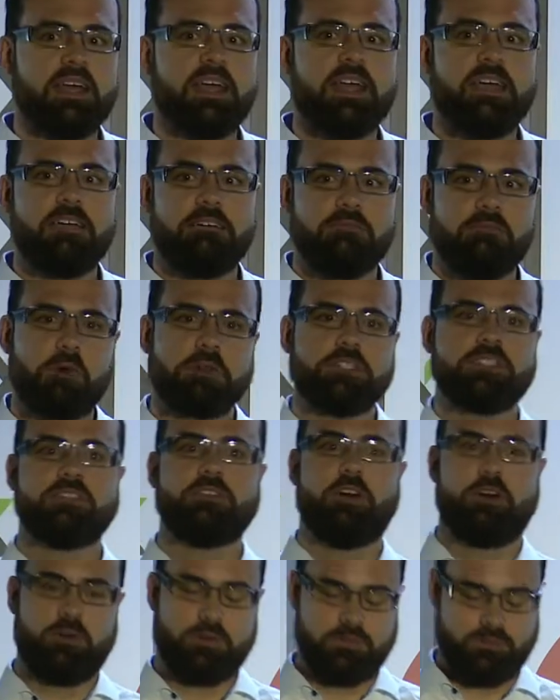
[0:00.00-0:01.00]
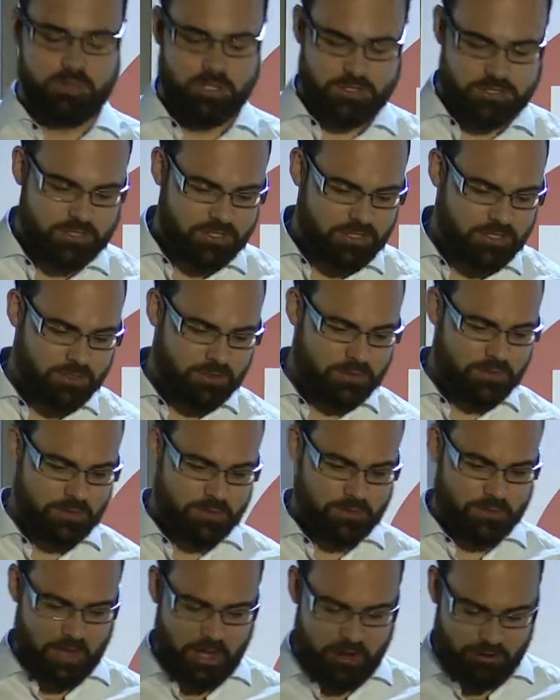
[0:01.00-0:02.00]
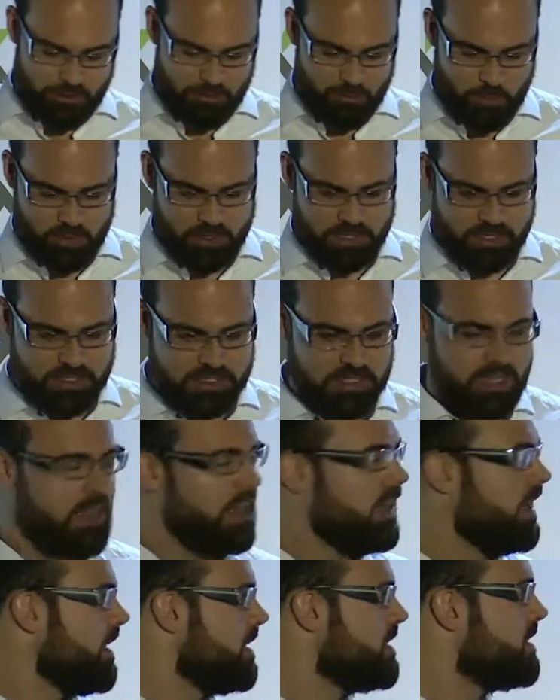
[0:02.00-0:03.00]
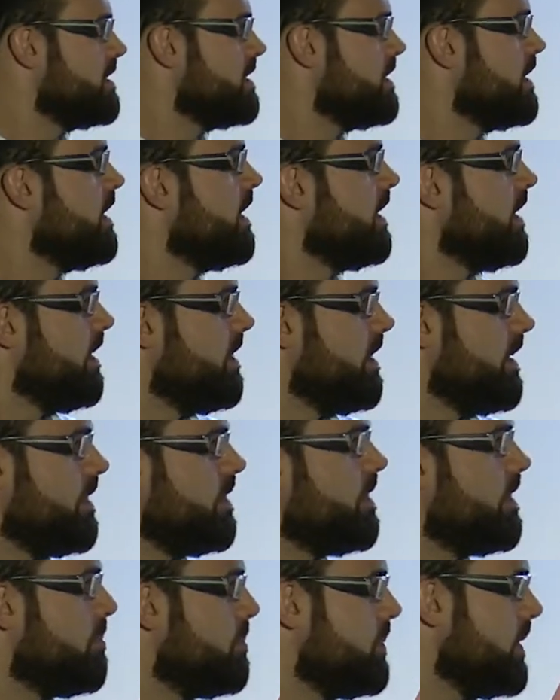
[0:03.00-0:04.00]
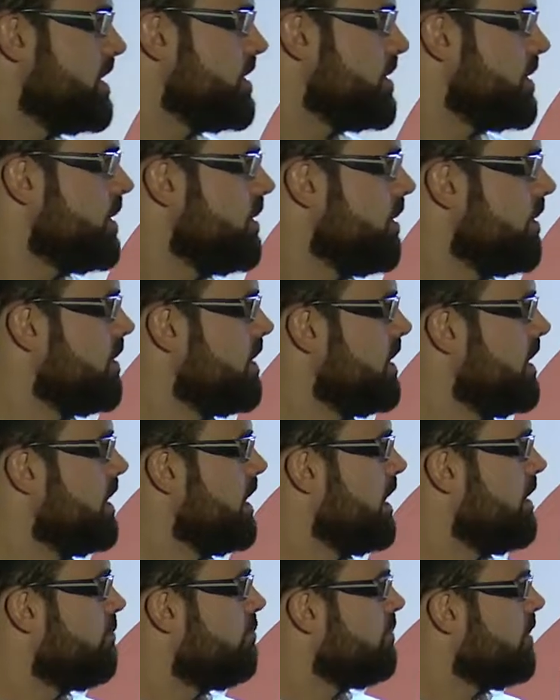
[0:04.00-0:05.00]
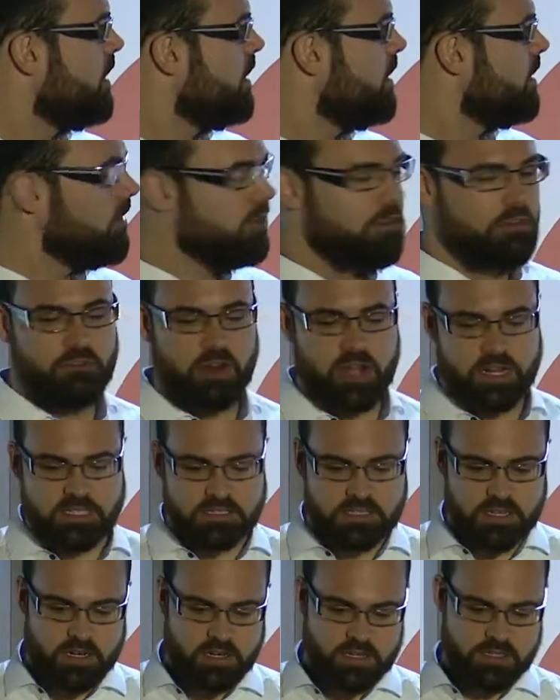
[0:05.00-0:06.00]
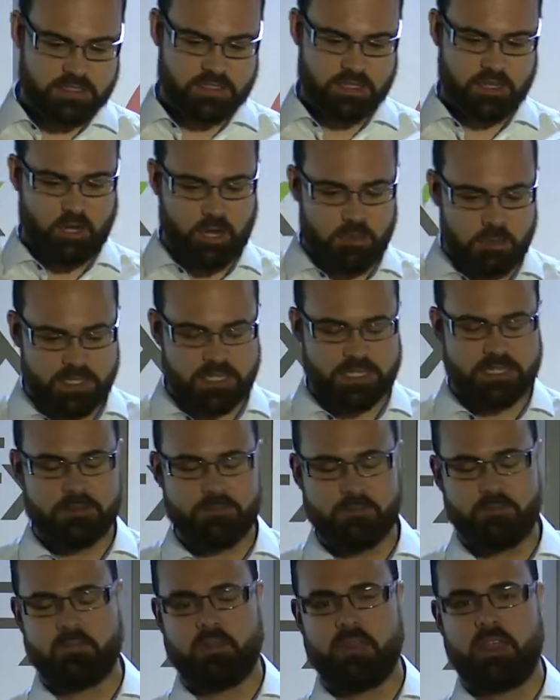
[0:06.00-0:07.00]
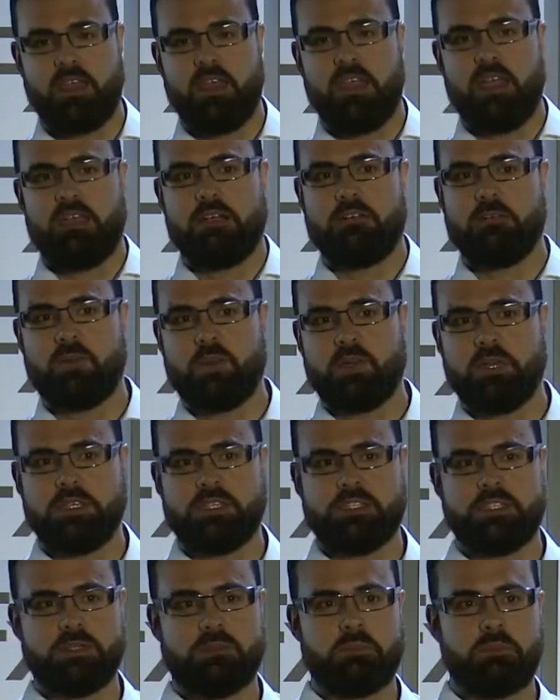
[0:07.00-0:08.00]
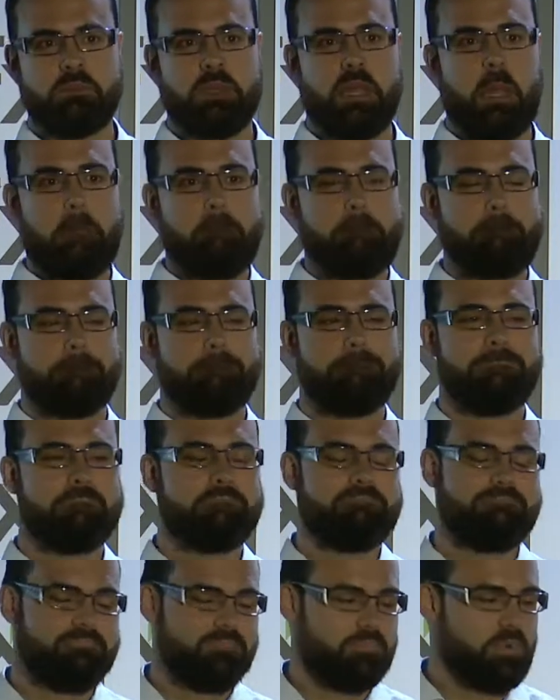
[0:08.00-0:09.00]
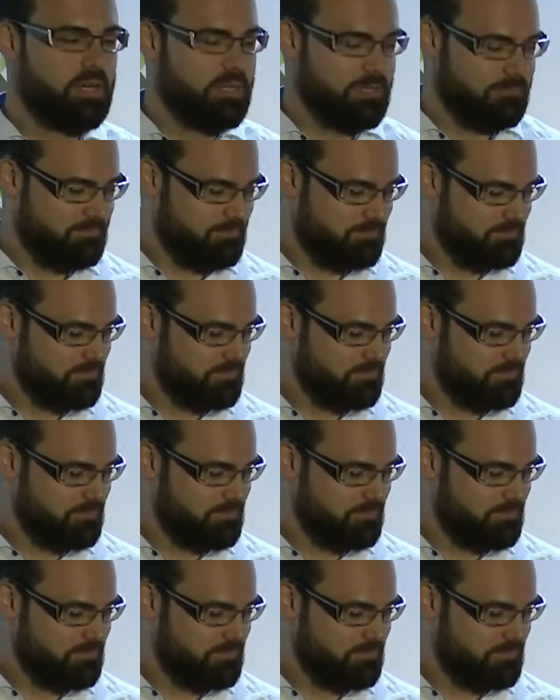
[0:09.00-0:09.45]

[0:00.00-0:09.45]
it was not to our modern standards. Then the picture on the lower right side is a Comet, which, well,